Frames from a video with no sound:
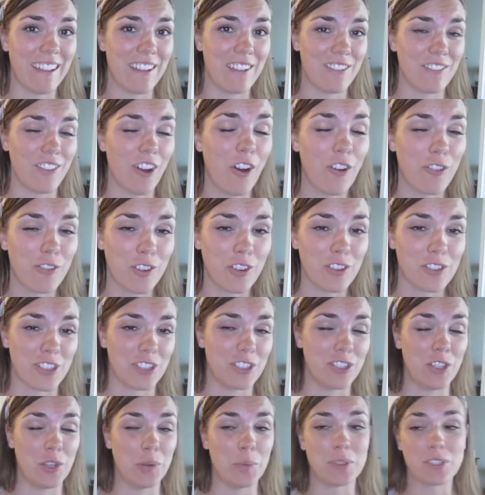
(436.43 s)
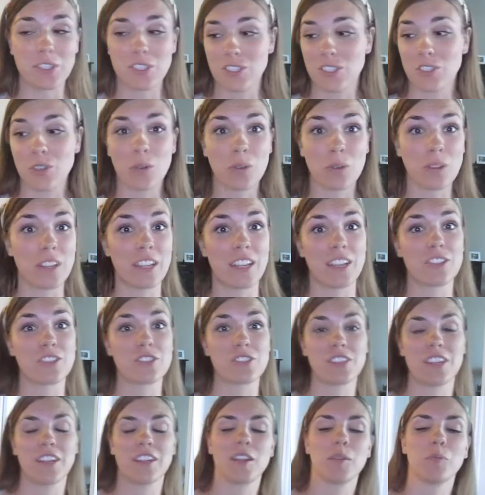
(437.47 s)
It all falls on you, which is totally
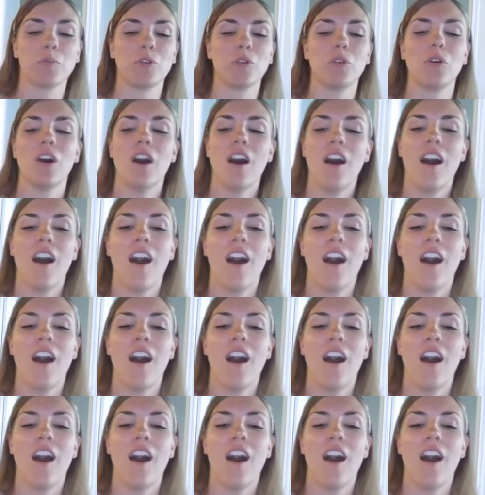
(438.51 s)
understandable.